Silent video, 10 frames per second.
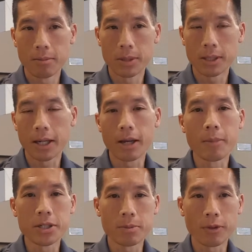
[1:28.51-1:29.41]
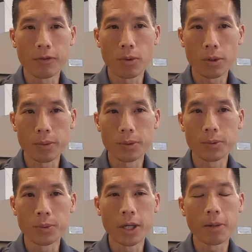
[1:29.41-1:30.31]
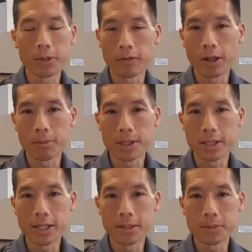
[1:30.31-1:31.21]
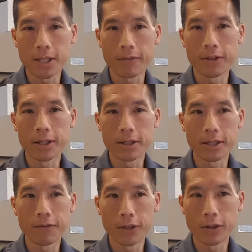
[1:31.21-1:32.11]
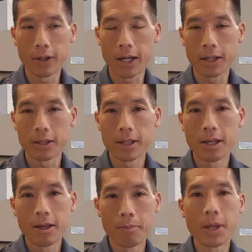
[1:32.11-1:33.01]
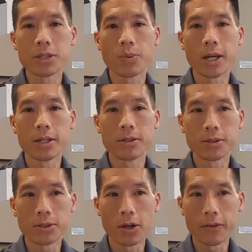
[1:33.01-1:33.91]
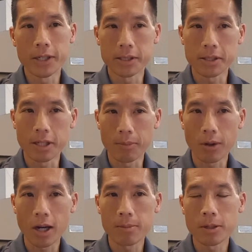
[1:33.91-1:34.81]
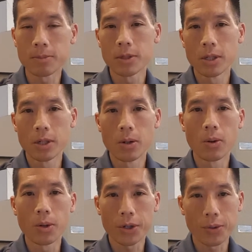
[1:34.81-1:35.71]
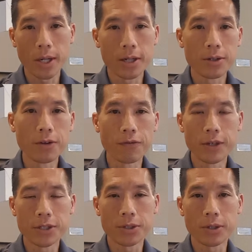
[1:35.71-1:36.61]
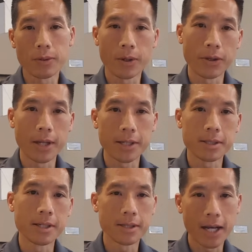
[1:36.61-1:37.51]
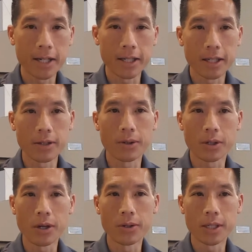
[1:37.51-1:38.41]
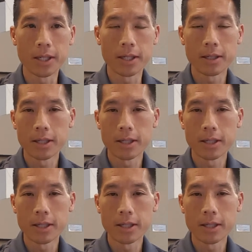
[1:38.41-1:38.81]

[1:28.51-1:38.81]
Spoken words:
but like I mentioned before, we help development teams at Fidelity figure out best way to solve an existing problem or create a new feature, whether that's designing it or coding it.